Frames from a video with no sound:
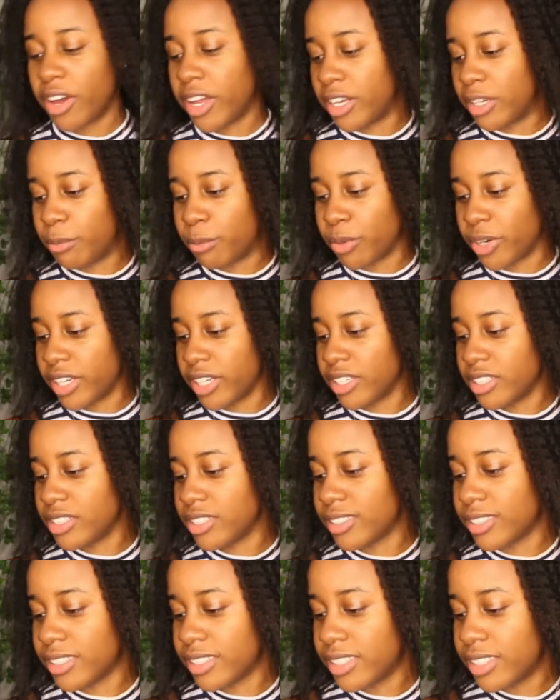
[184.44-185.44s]
any
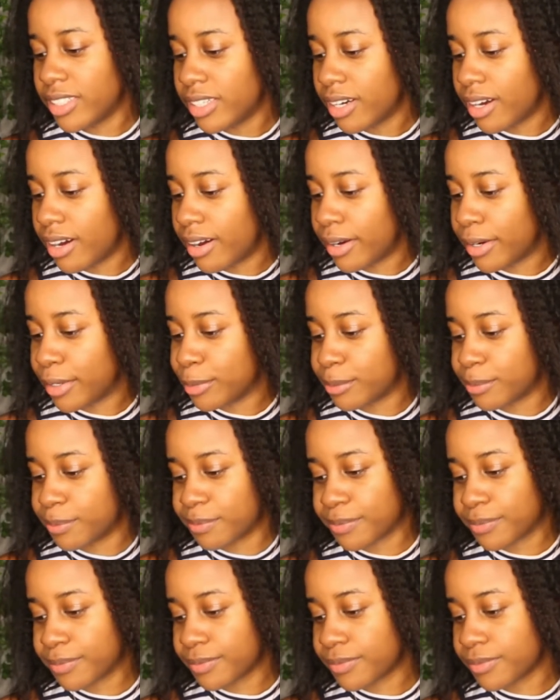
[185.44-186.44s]
breaks. I
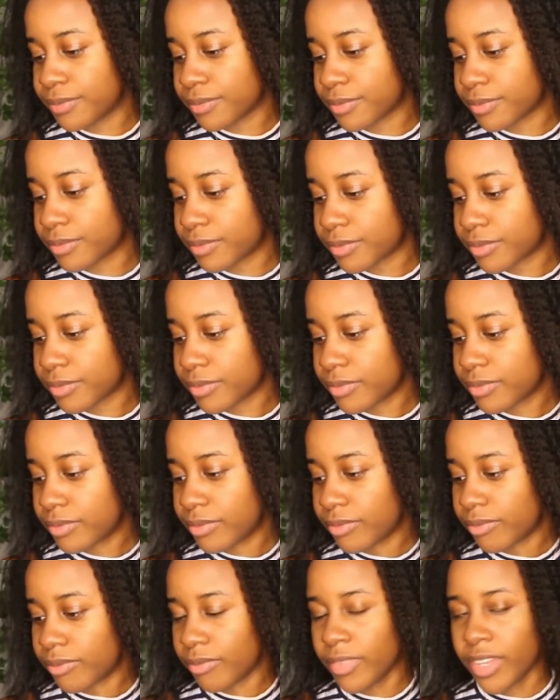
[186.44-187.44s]

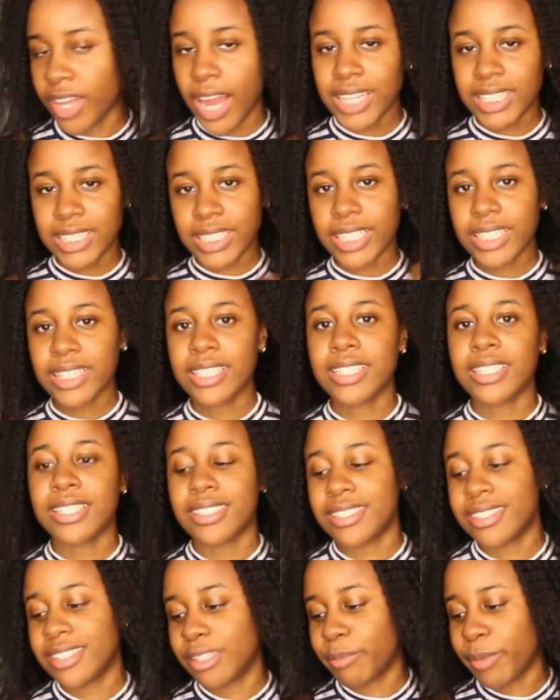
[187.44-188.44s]
did get the
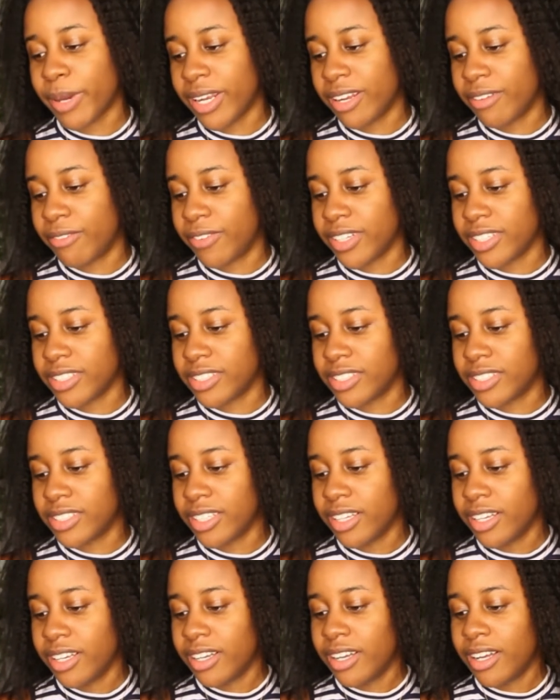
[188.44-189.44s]
instant benefits
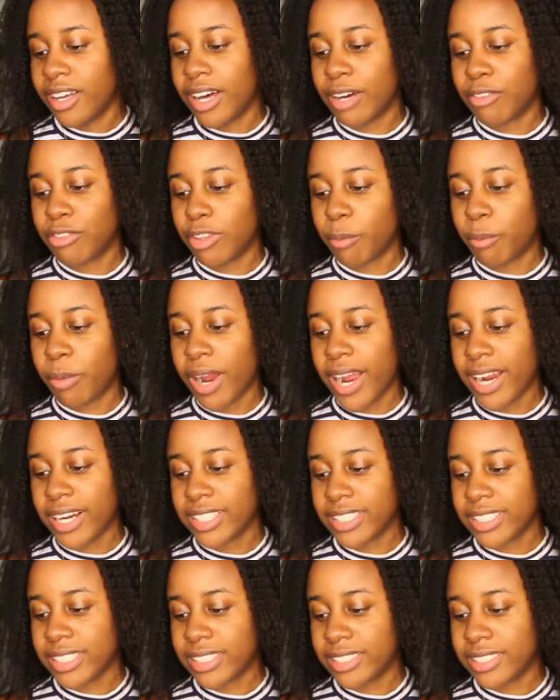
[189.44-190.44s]
of the
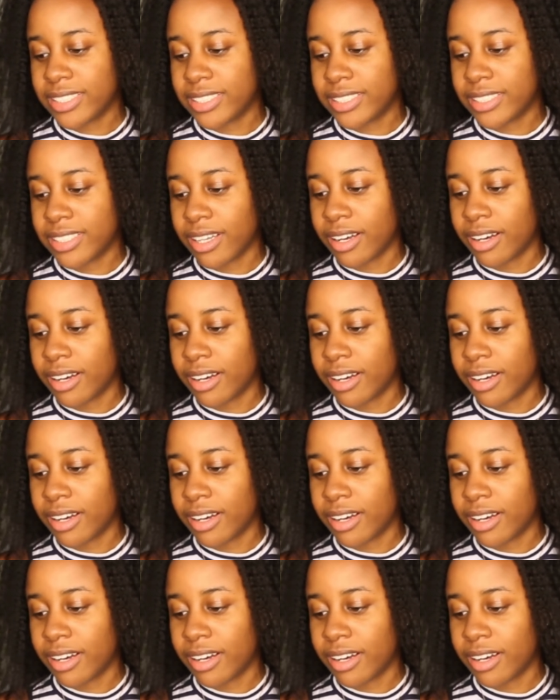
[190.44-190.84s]
practice.